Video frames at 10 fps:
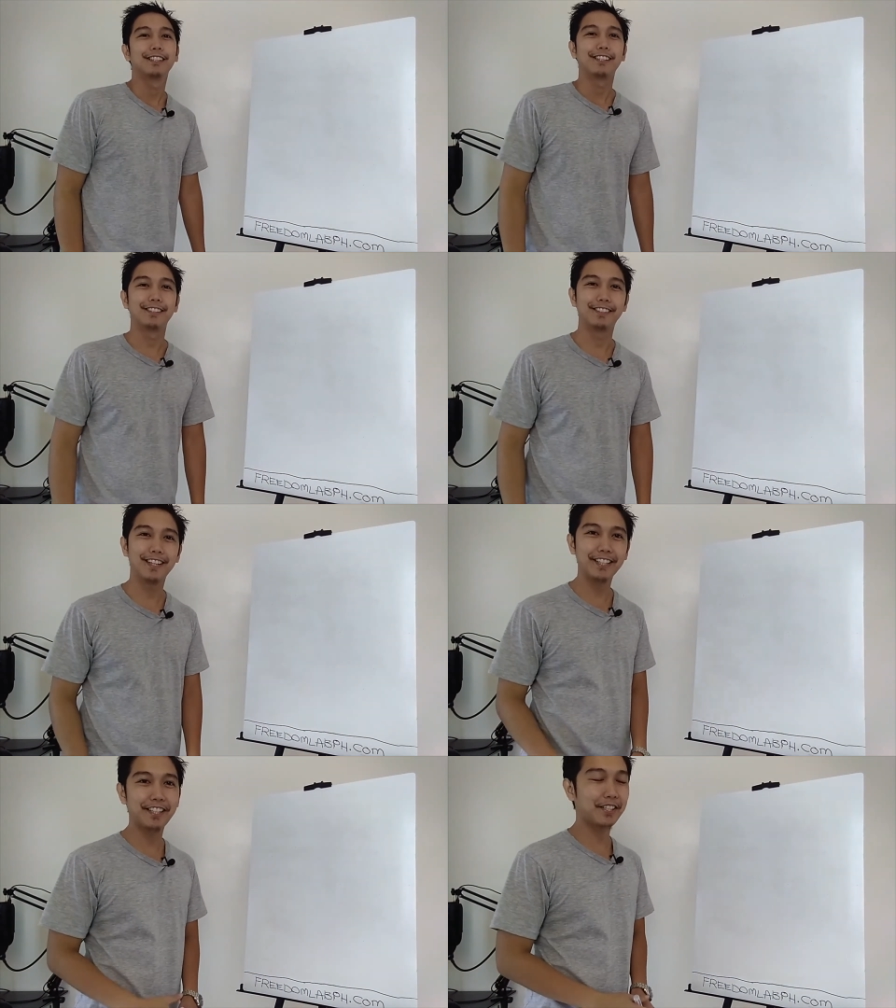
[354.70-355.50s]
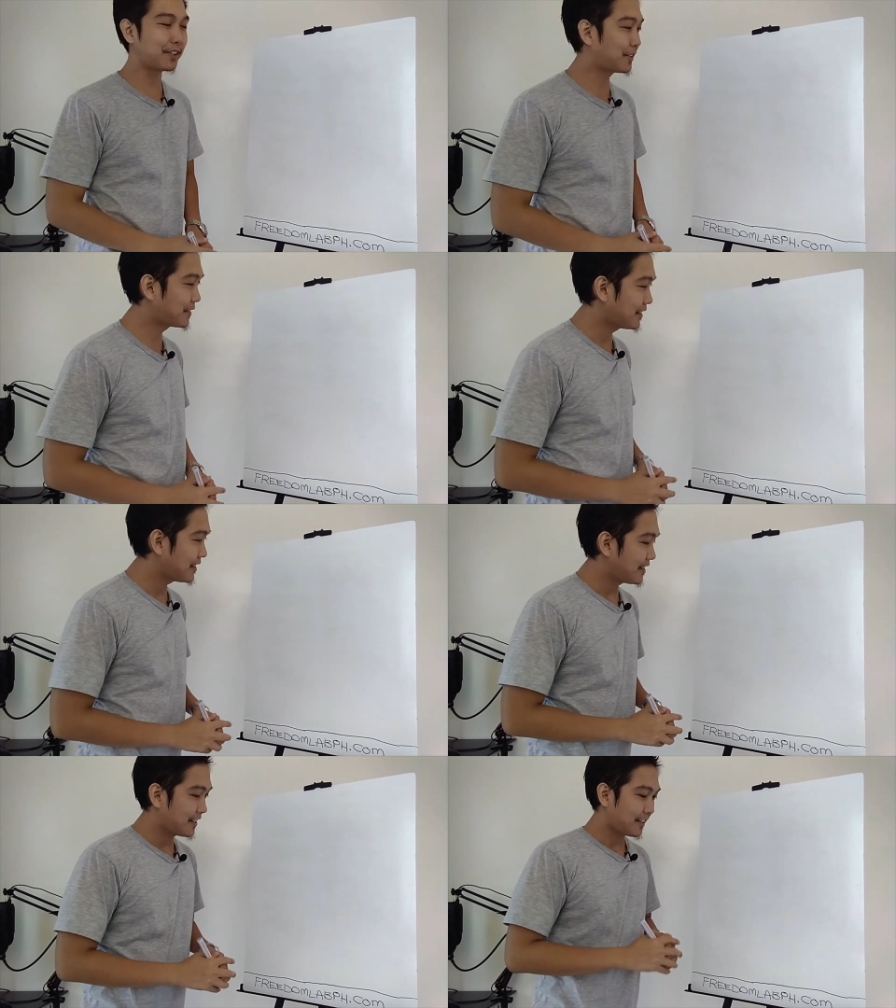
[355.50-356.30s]
Alright, so
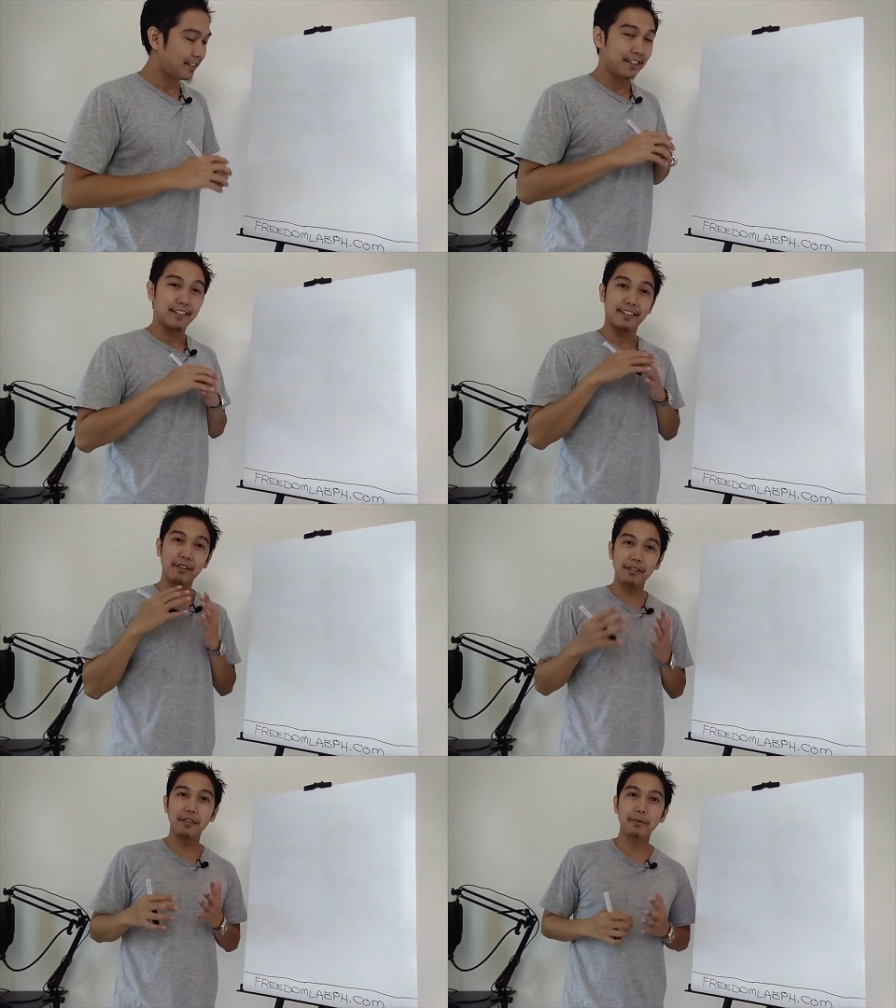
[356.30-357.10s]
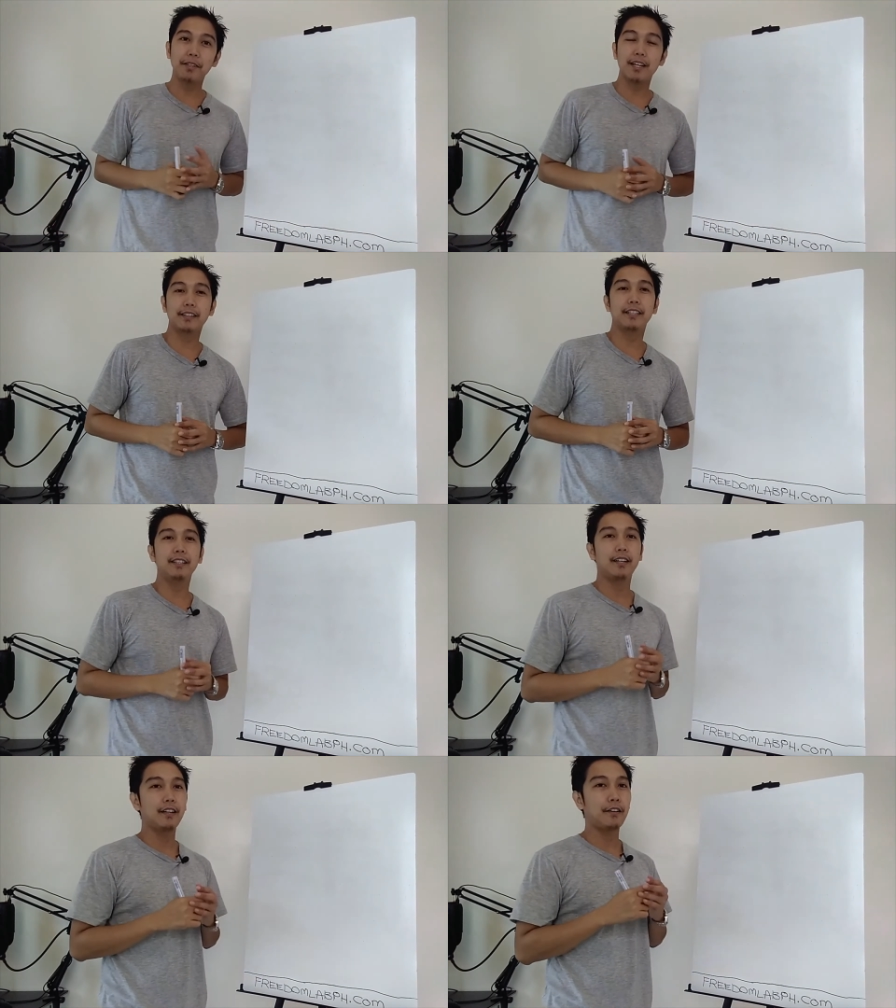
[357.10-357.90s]
now alam na
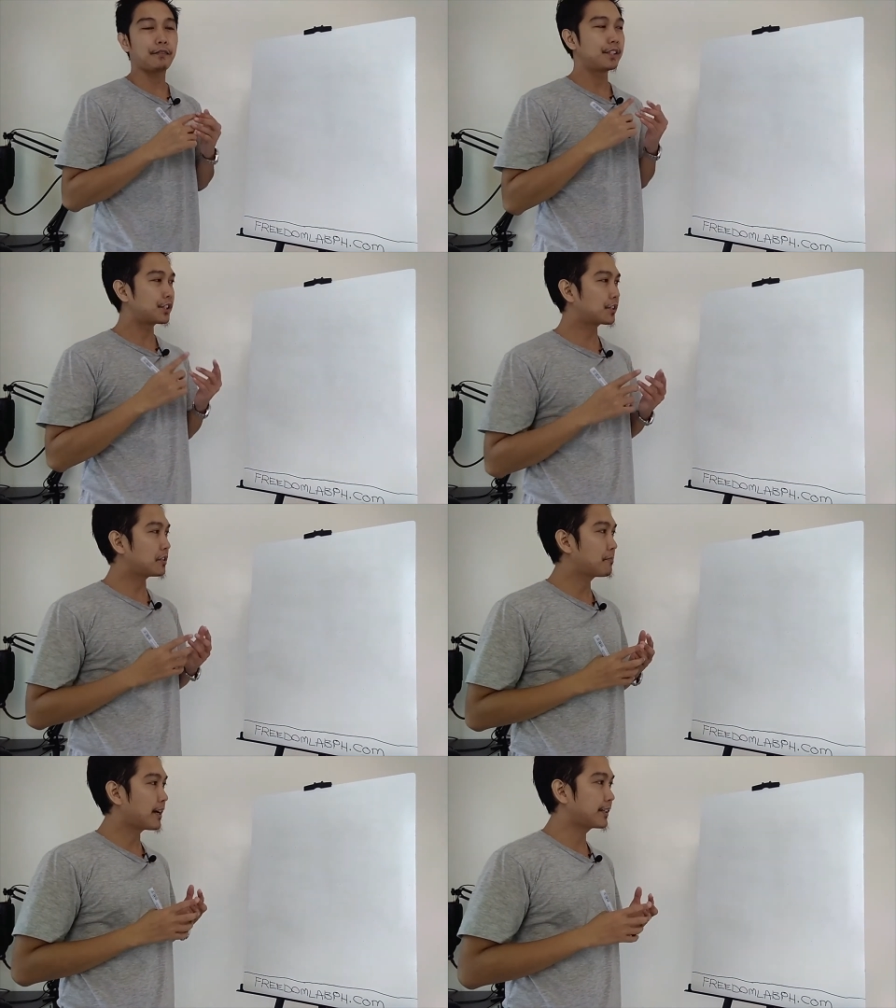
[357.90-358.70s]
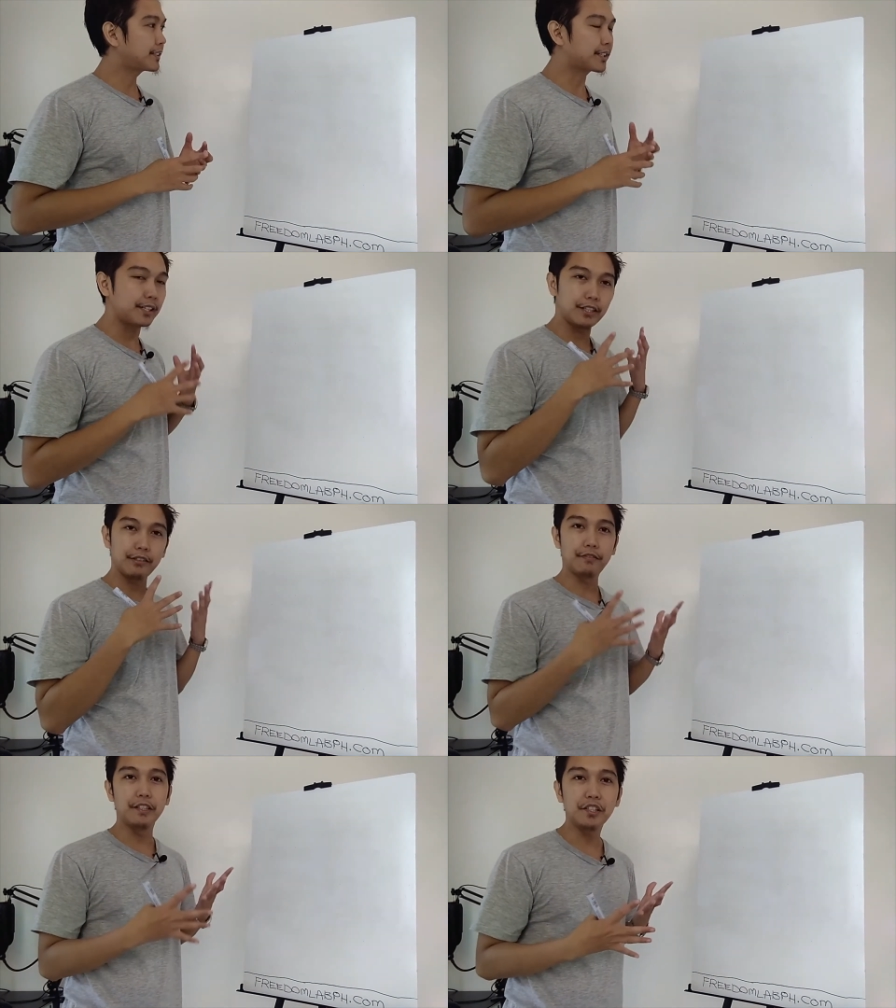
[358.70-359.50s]
natin na uh, digital banks can
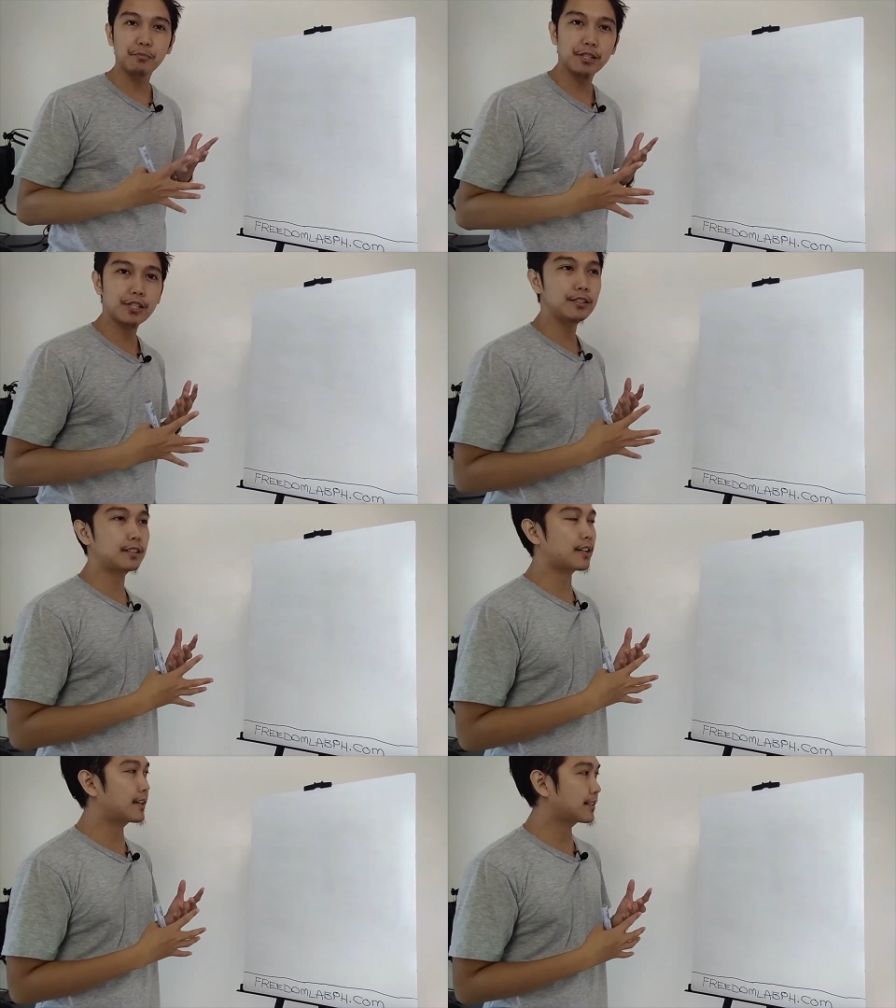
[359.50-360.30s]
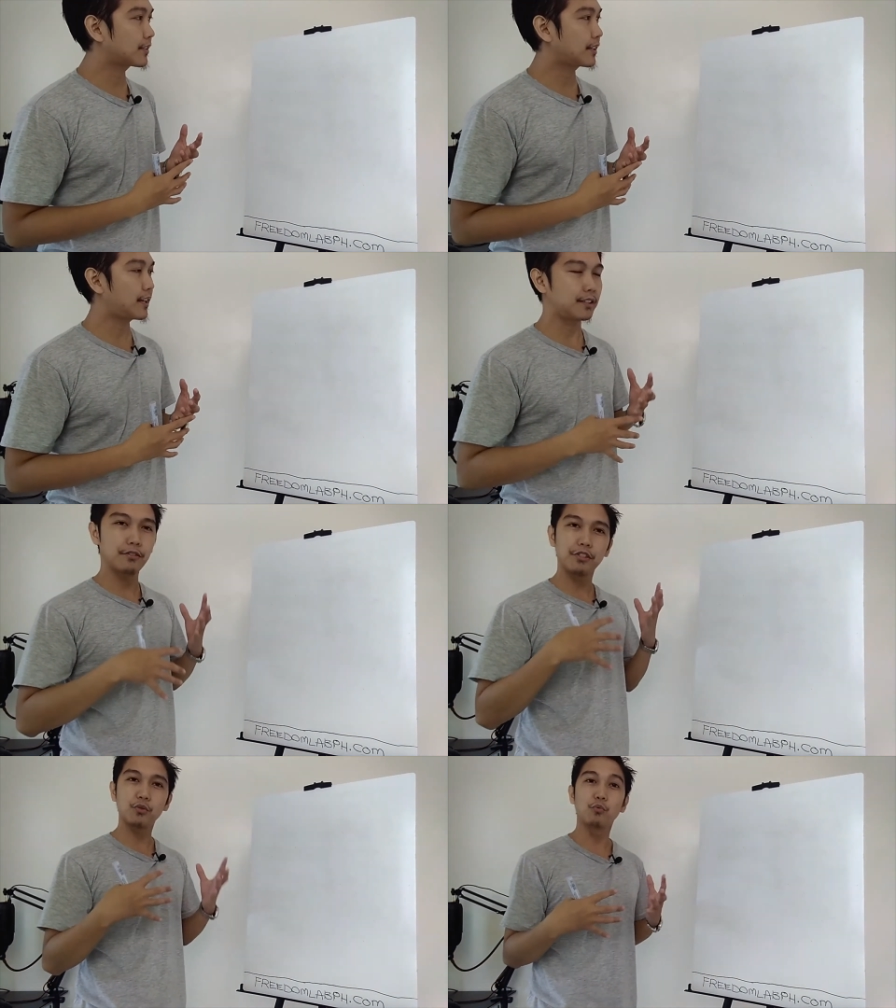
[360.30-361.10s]
give this much interest, okay, and
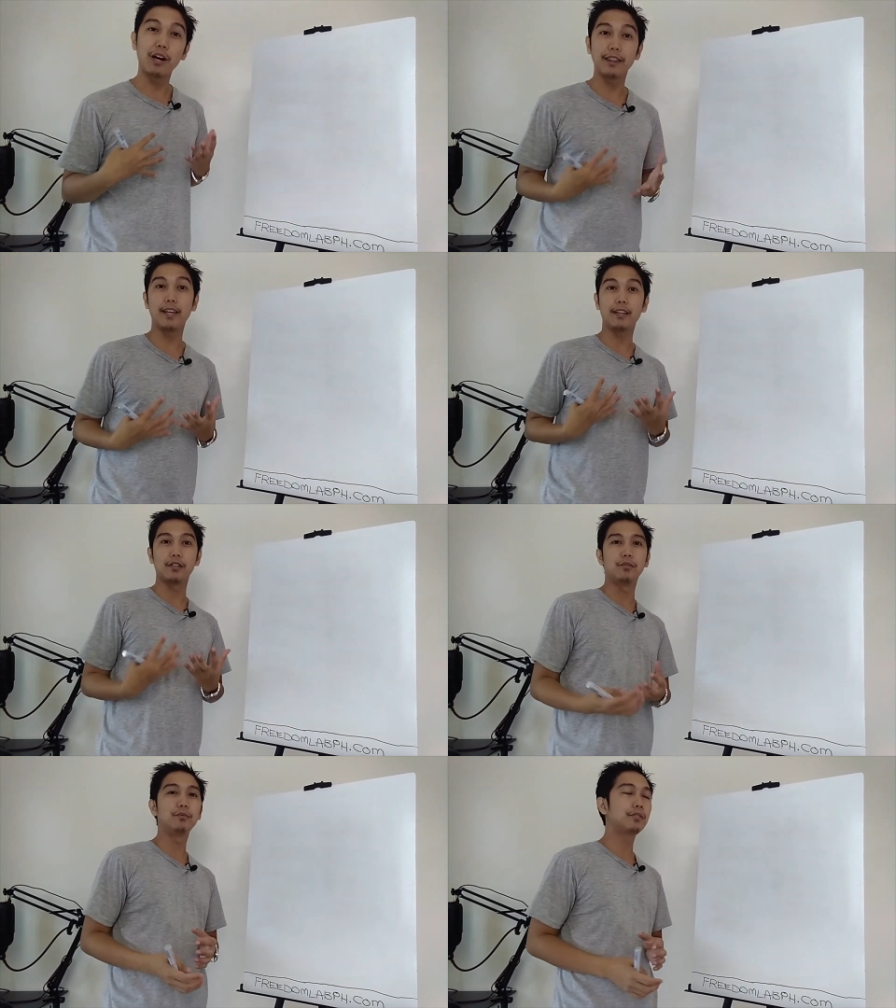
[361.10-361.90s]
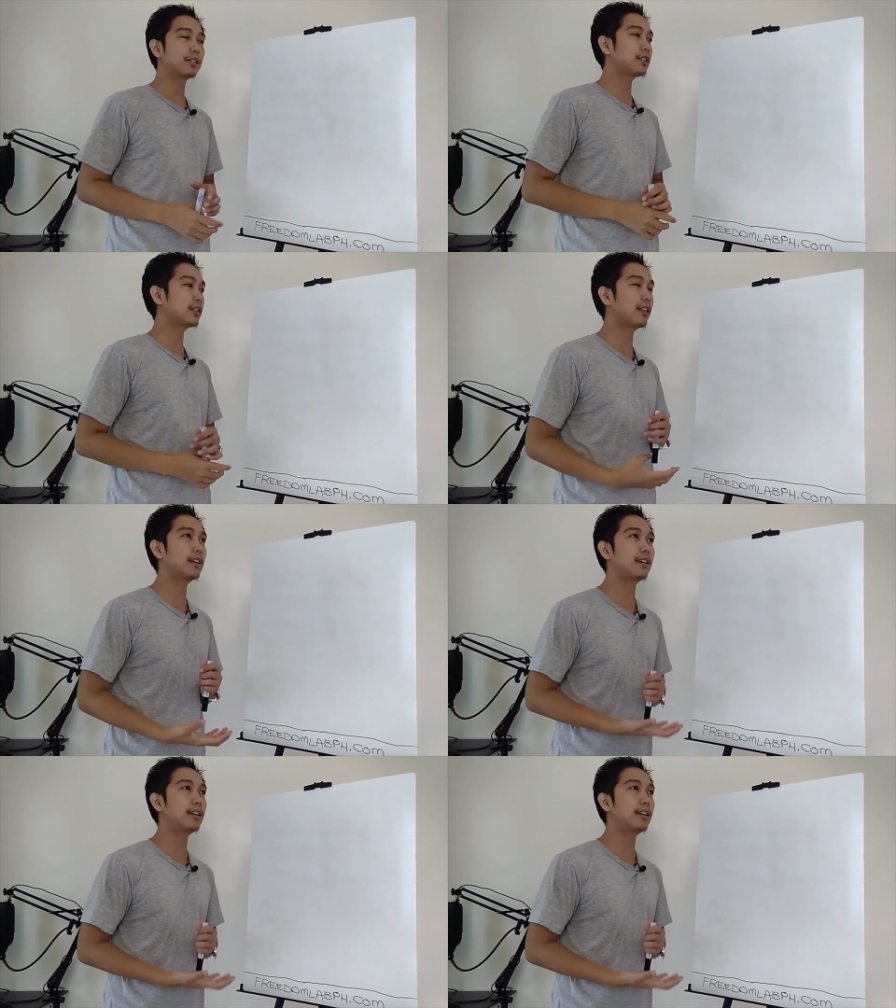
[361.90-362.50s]
the reason why they can do such thing,